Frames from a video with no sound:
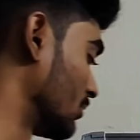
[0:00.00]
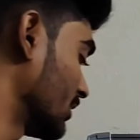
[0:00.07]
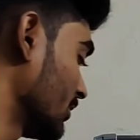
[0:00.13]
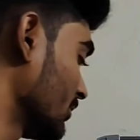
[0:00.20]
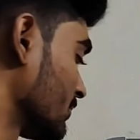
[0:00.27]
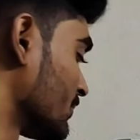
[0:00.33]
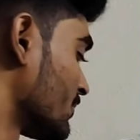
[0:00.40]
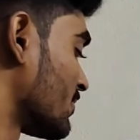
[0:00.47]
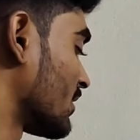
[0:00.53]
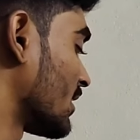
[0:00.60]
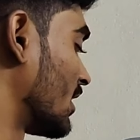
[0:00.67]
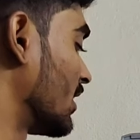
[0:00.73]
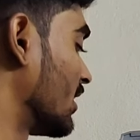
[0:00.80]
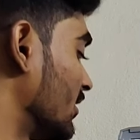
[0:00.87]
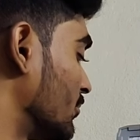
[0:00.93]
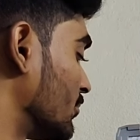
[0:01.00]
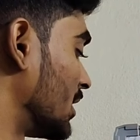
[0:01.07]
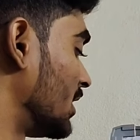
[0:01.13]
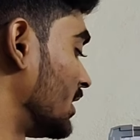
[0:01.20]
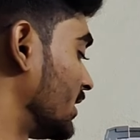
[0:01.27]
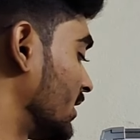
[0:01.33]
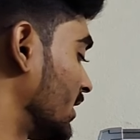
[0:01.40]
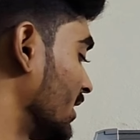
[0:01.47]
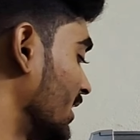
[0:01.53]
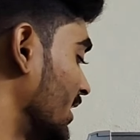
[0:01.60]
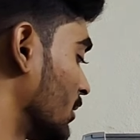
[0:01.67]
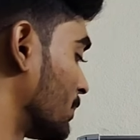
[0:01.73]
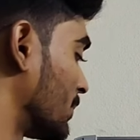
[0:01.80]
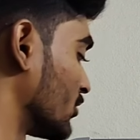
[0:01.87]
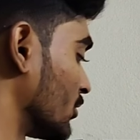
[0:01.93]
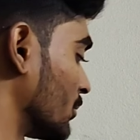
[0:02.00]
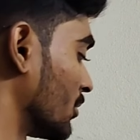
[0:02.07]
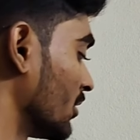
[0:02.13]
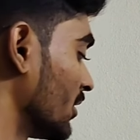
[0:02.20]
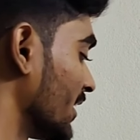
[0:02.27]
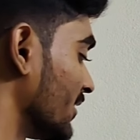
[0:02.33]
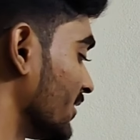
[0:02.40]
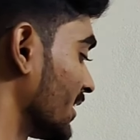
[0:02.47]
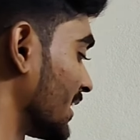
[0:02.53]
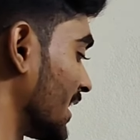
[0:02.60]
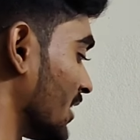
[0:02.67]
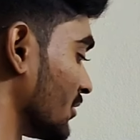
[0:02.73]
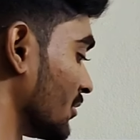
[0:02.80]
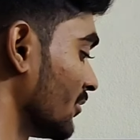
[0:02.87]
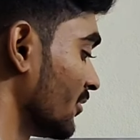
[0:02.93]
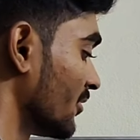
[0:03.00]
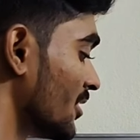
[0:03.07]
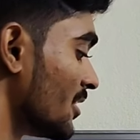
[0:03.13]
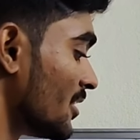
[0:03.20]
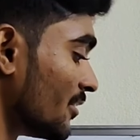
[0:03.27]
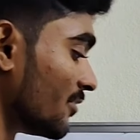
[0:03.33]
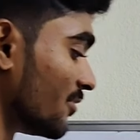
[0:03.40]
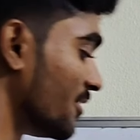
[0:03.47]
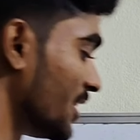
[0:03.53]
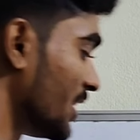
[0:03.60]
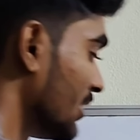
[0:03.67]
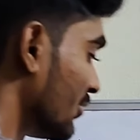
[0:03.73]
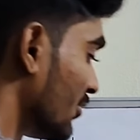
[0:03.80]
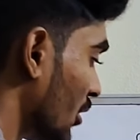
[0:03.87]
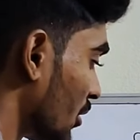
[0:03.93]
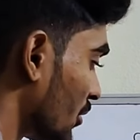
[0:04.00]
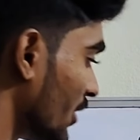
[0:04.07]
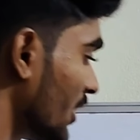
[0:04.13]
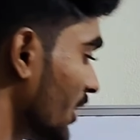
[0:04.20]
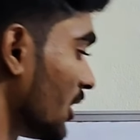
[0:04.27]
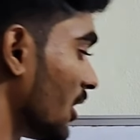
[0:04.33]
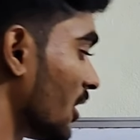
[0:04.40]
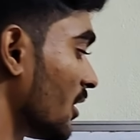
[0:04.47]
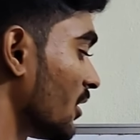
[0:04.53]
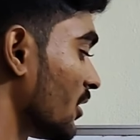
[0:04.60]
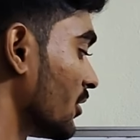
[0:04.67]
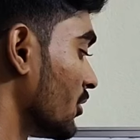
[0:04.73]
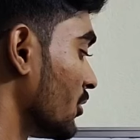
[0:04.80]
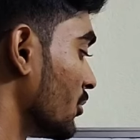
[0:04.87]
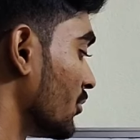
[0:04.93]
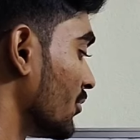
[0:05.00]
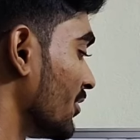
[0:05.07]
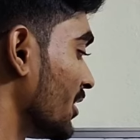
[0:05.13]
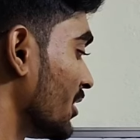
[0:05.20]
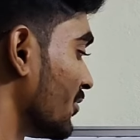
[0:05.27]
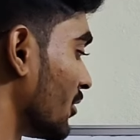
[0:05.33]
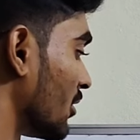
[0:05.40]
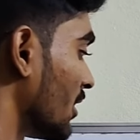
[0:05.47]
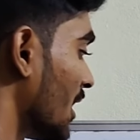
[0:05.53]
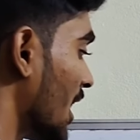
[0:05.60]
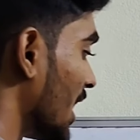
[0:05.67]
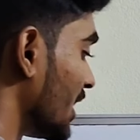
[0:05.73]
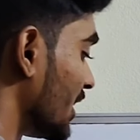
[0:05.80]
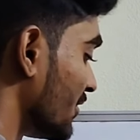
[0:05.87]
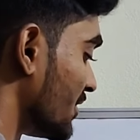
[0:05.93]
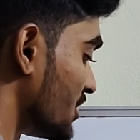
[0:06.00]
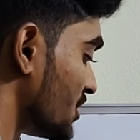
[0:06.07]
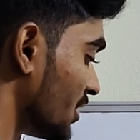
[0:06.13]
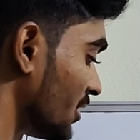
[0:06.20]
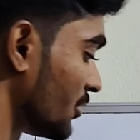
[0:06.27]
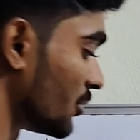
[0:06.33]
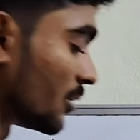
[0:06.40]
Okay, a multi-layer perceptron is a class of feed forward artificial